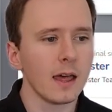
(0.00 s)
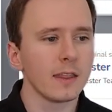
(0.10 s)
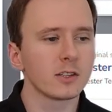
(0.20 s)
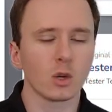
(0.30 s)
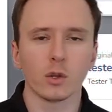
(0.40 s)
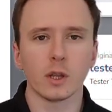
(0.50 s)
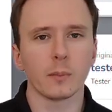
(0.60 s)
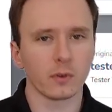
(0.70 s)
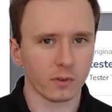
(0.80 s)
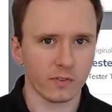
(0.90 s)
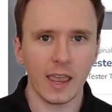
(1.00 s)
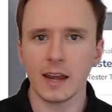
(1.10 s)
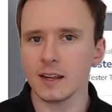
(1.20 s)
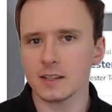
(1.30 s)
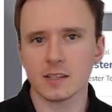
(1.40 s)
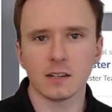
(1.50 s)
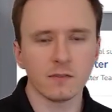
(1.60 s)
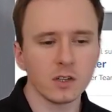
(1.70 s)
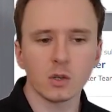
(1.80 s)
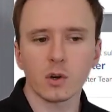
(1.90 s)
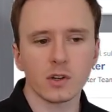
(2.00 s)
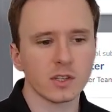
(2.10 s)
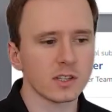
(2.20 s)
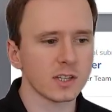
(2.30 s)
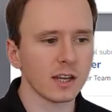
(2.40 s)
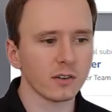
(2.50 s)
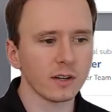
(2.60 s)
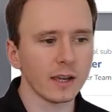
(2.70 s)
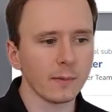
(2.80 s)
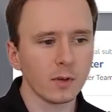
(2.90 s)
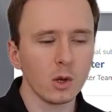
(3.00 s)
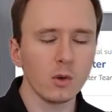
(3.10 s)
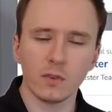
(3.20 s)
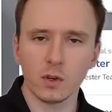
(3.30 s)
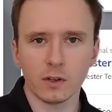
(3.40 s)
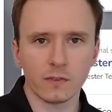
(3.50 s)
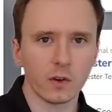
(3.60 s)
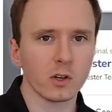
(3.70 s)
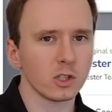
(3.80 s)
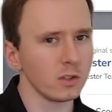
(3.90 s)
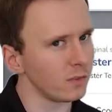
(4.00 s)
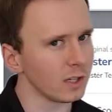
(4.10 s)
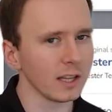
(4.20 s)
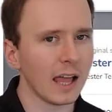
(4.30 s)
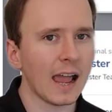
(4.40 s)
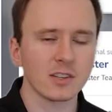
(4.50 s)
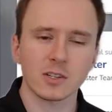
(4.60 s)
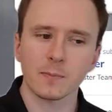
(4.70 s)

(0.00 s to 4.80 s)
the total number of edits and viewers, etc., who viewed it first, who viewed it last.